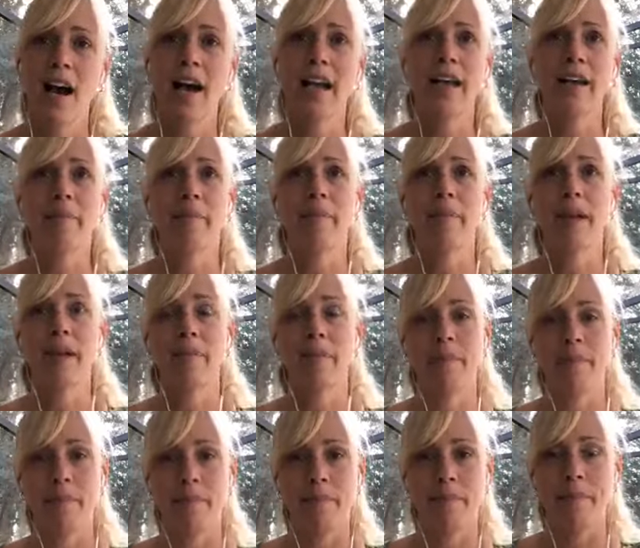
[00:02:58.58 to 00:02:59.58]

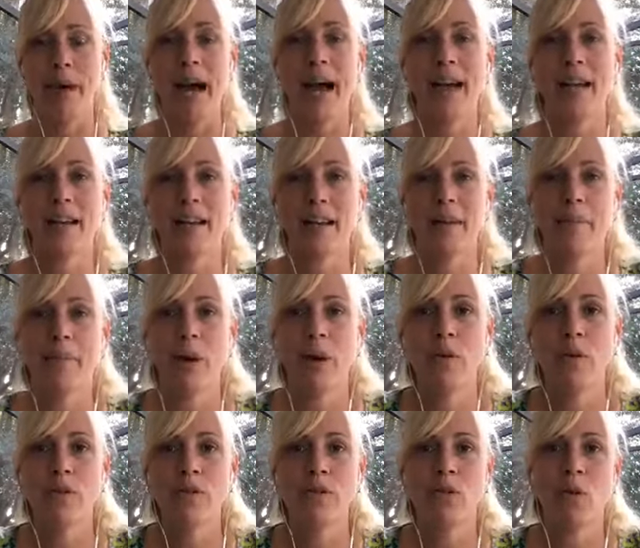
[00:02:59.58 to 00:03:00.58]
in back
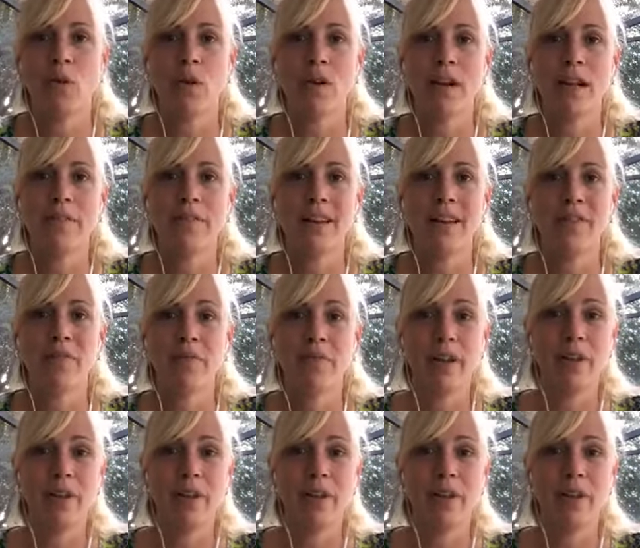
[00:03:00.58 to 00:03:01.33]
bones or even